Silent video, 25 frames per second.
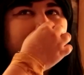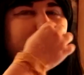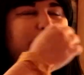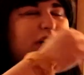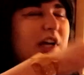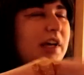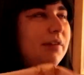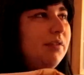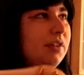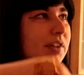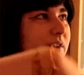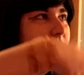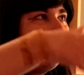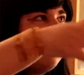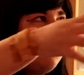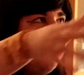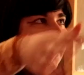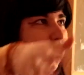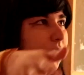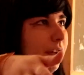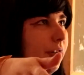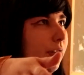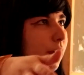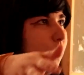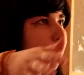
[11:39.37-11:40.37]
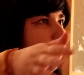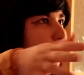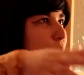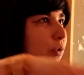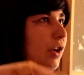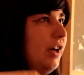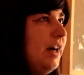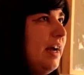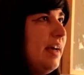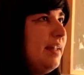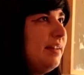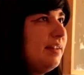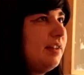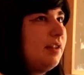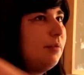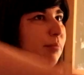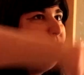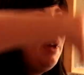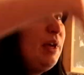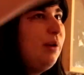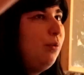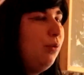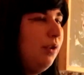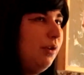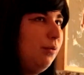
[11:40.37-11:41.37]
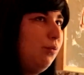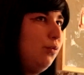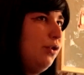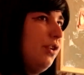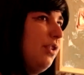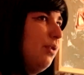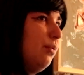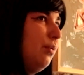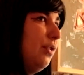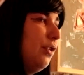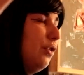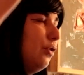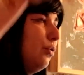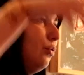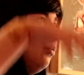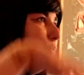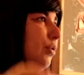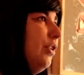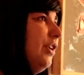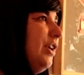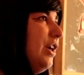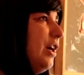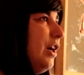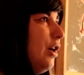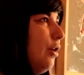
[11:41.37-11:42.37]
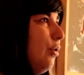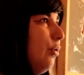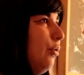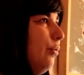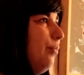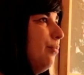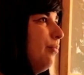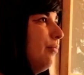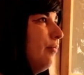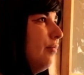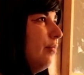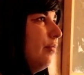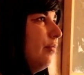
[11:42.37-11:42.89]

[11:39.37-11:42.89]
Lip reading: private sphere, whereas the men were the ones who were now